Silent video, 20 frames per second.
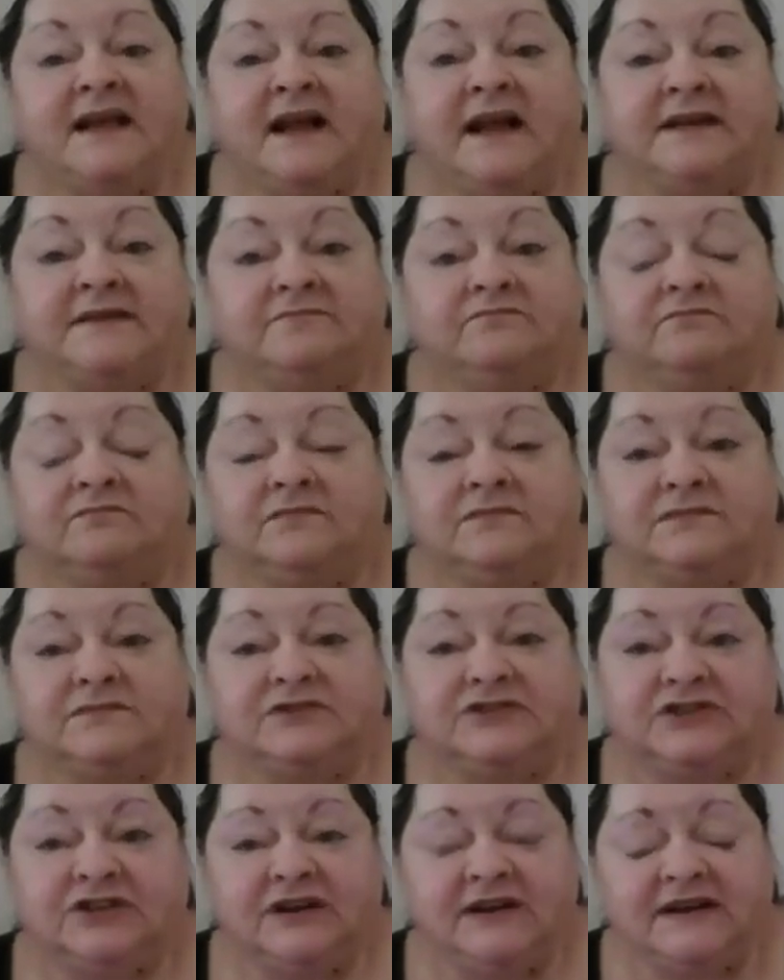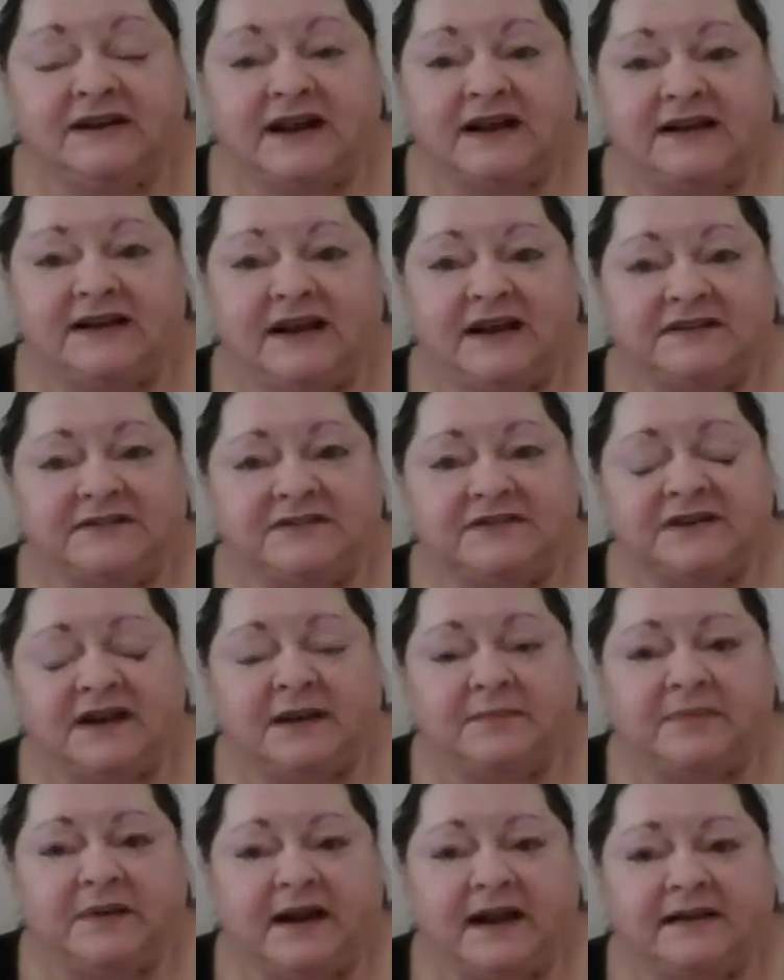I should have done it
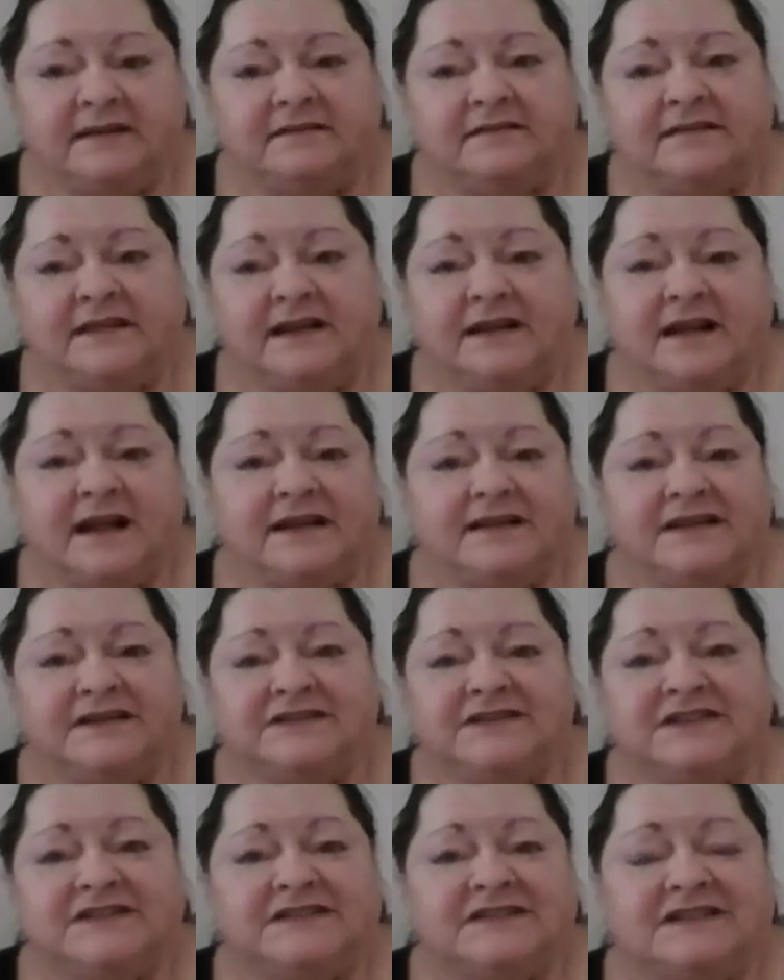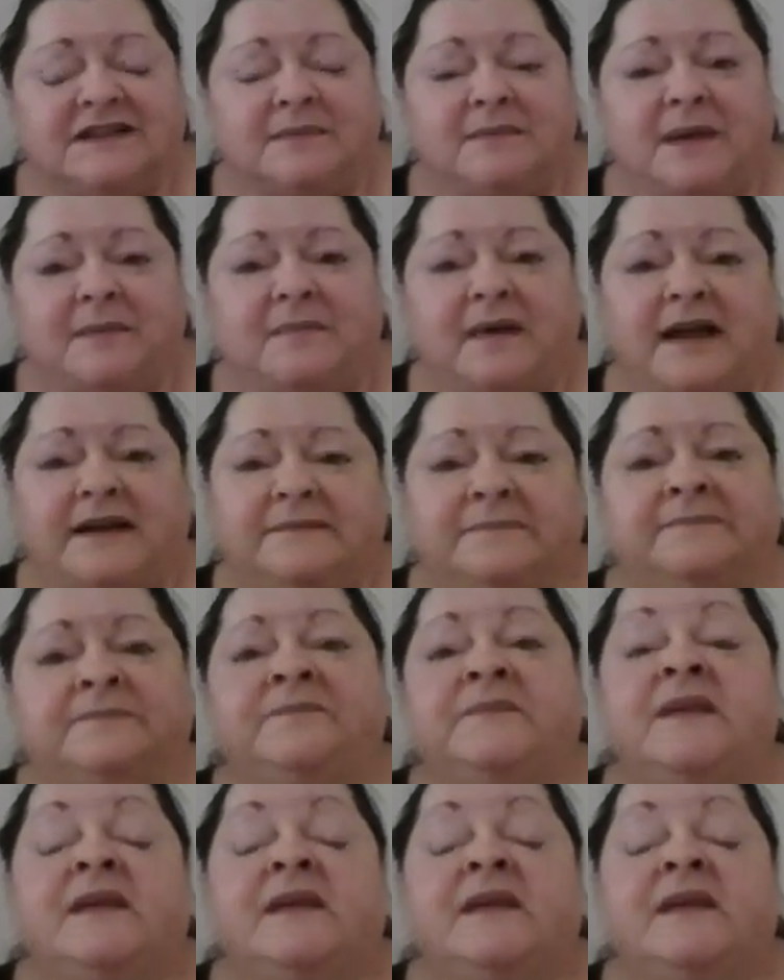yesterday, but I think it just slipped my mind.